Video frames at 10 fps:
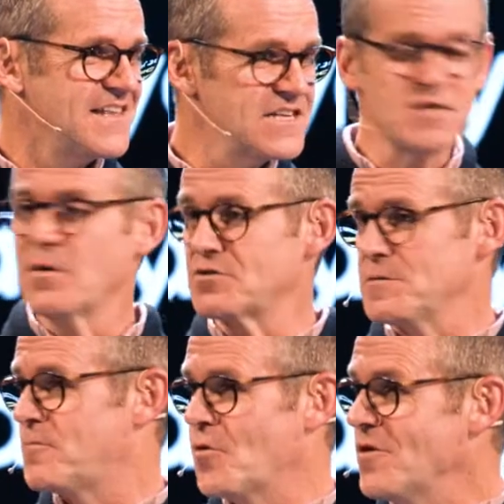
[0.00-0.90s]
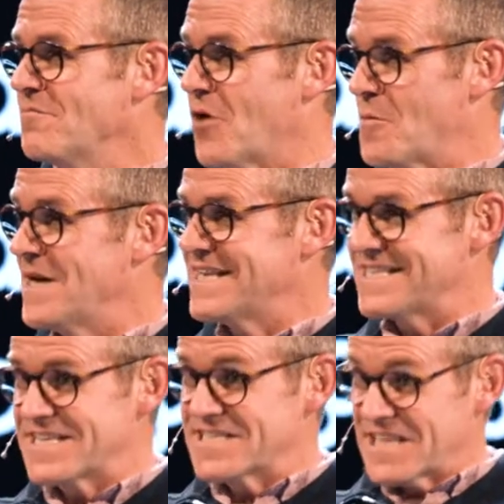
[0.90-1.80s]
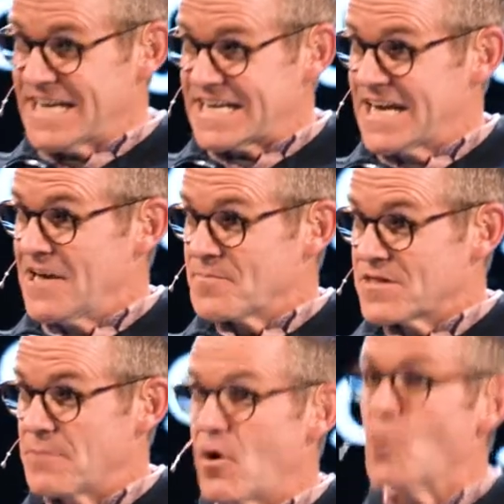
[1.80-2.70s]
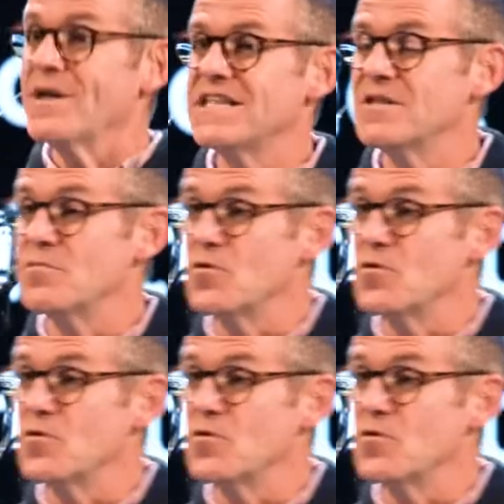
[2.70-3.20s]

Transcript: This is the most important moment. This is like the moment in the